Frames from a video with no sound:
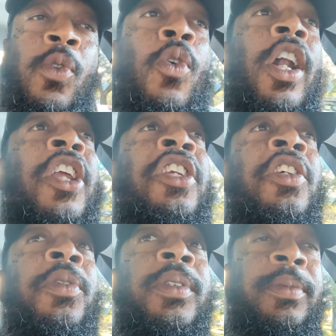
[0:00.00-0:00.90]
What are
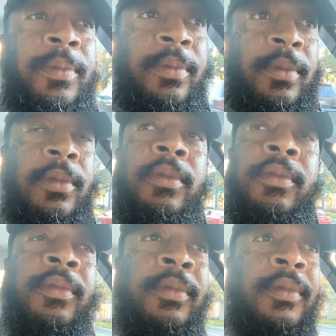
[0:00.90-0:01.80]
you?
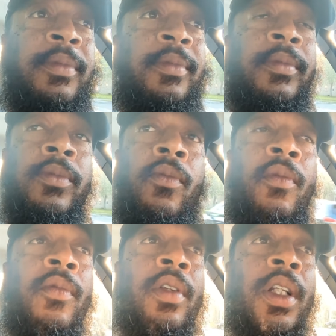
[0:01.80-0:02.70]

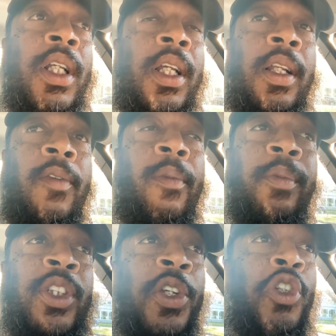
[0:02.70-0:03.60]

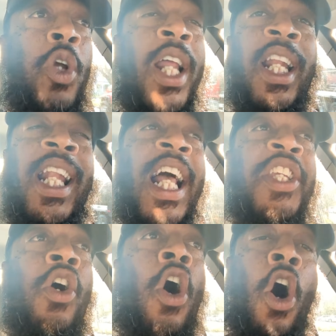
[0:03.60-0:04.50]
Hmm. So you're trying to
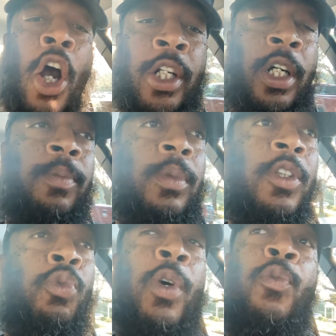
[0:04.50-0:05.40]
line your heart up
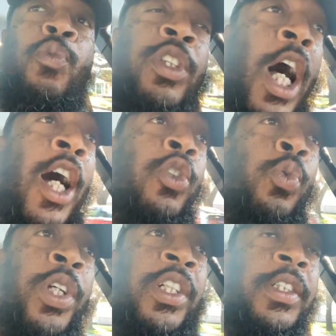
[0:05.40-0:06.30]
with God's
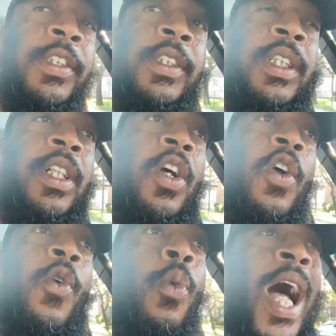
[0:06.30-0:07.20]
will.
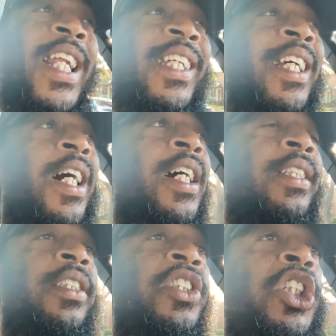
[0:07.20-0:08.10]
Why did
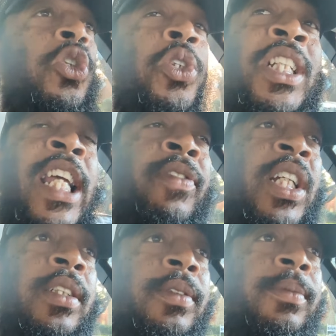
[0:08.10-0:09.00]
God choose
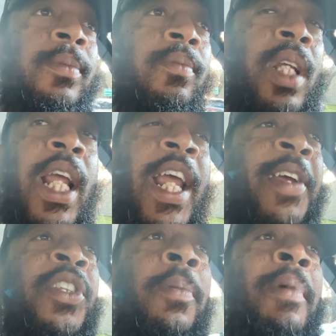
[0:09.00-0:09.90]
David?
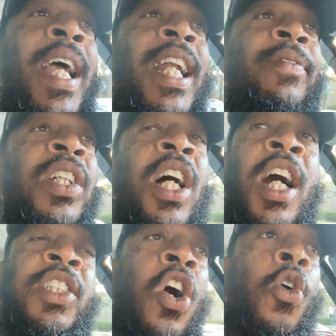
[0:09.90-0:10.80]
He was a man after
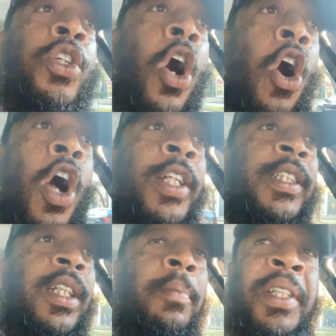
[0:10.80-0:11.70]
God's own heart,
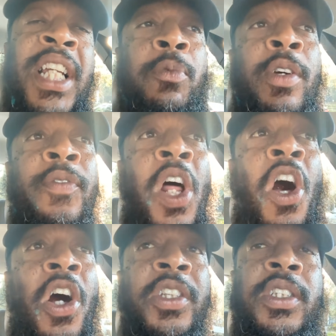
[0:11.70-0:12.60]
but yet with
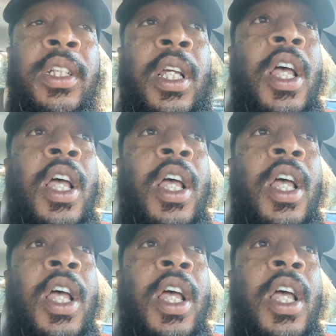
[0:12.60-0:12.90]
flaws.